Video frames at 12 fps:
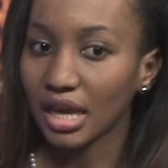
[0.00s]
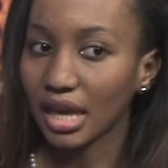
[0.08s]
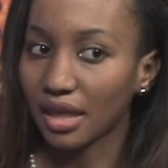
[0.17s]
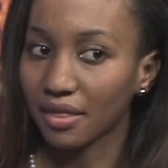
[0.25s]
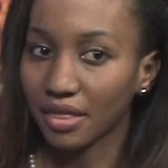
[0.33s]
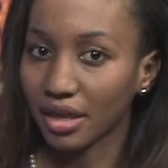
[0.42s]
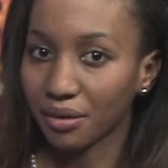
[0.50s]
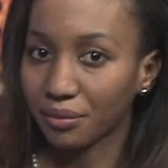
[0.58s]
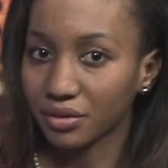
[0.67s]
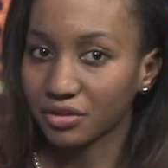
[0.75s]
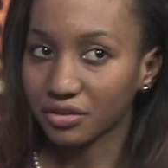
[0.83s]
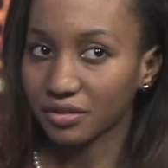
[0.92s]
and they
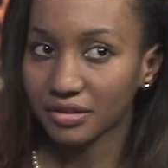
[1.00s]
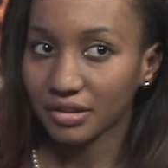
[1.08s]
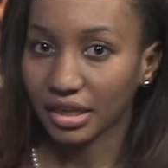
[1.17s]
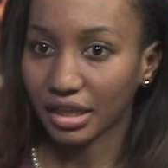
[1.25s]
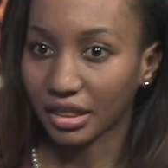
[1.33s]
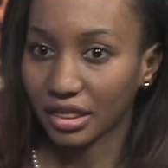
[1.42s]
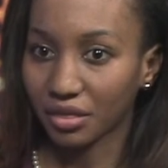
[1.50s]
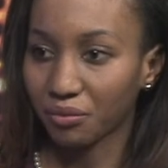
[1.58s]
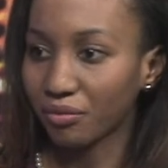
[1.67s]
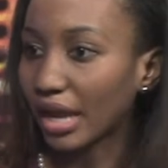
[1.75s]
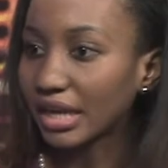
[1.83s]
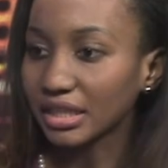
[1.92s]
were just like
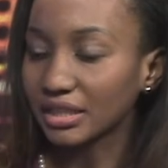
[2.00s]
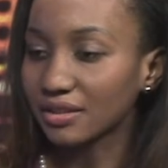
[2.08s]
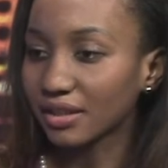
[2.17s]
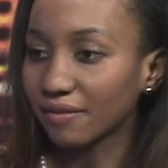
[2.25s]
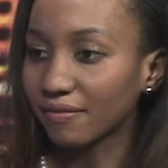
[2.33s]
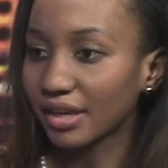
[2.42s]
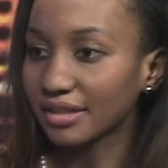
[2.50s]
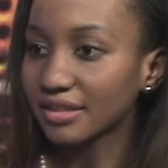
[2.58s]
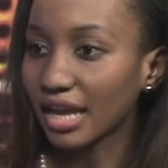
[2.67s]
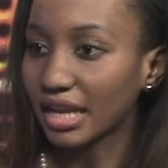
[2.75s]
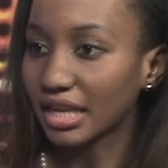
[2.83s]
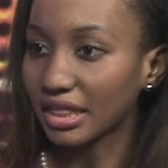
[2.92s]
ready to invest
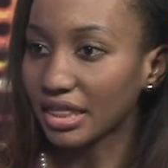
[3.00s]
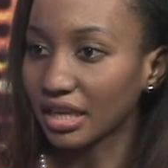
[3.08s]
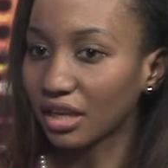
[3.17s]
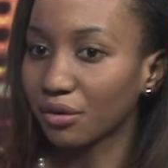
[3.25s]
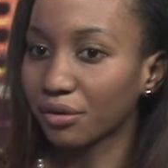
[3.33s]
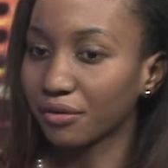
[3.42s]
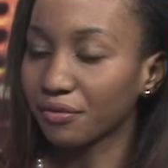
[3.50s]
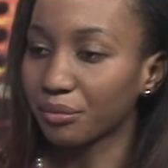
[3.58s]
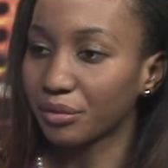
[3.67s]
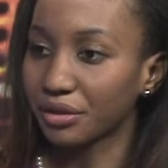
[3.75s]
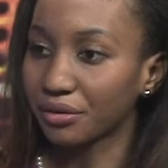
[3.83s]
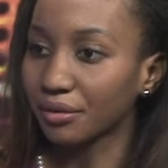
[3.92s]
anything in order for
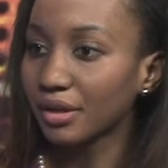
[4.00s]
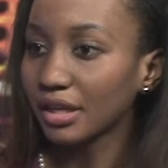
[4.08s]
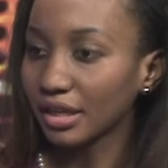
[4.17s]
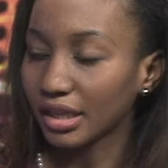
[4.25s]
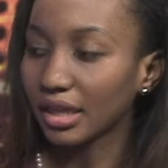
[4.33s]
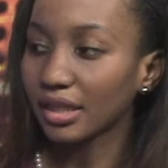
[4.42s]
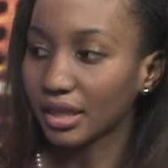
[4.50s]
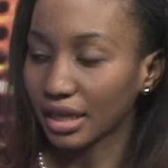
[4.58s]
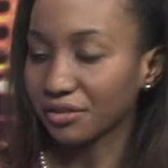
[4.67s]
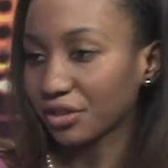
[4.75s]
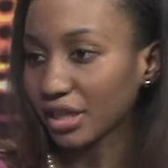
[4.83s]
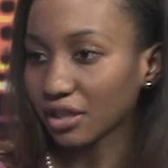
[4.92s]
me to get the
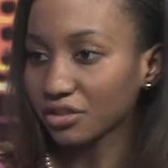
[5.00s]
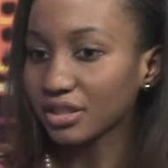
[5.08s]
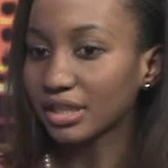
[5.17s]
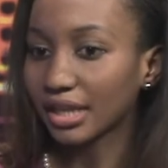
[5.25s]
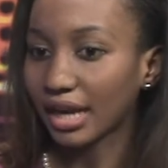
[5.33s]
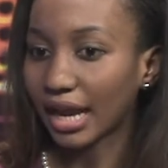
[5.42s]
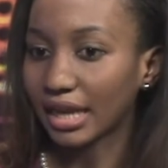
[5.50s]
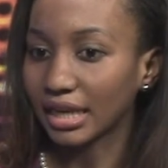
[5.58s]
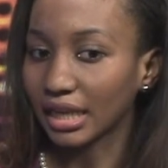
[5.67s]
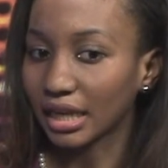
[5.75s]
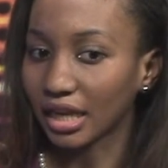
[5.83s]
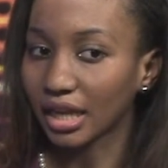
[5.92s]
education that I
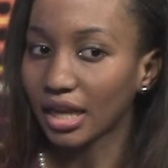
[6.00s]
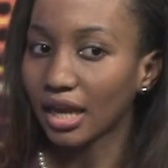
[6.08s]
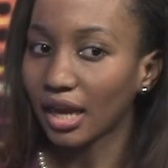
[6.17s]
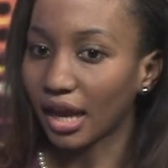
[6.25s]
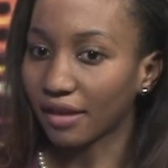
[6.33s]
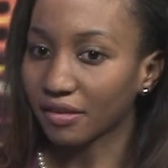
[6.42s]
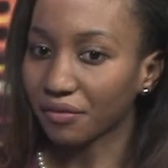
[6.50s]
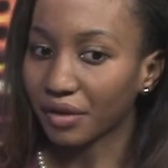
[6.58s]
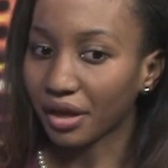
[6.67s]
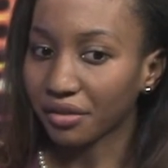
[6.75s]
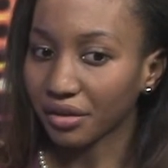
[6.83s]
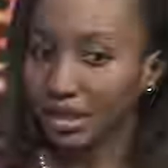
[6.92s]
needed. As of other